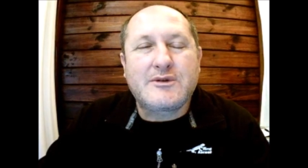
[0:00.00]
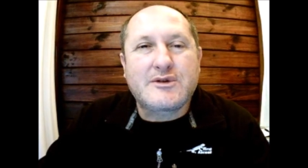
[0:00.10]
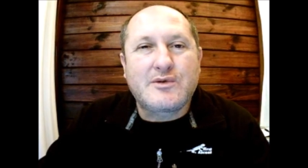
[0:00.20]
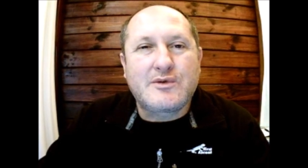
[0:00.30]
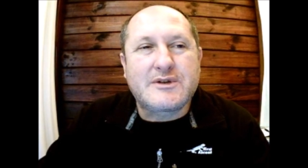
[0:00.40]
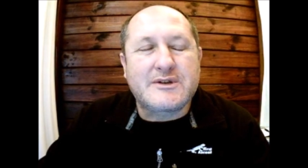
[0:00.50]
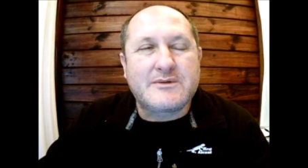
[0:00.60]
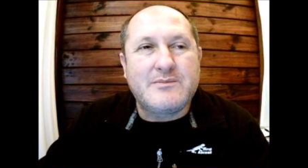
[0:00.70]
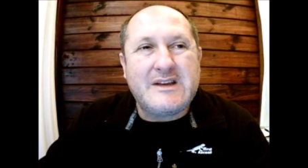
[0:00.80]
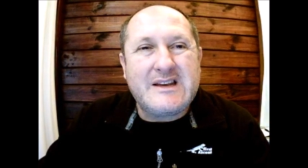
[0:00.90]

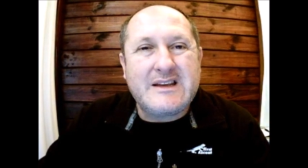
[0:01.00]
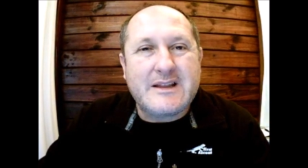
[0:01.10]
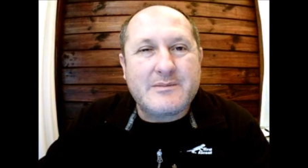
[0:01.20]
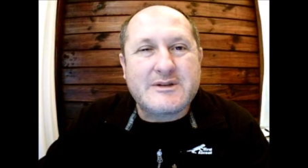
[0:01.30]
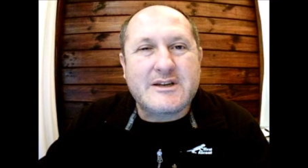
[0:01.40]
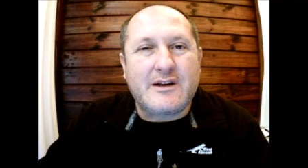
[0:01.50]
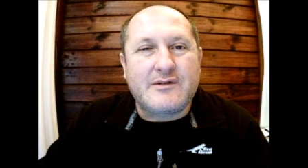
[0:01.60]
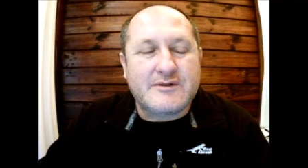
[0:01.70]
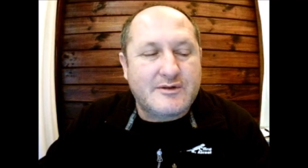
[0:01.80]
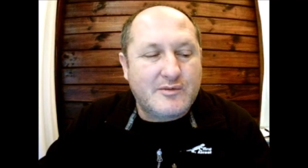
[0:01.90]
sources, meaning themselves,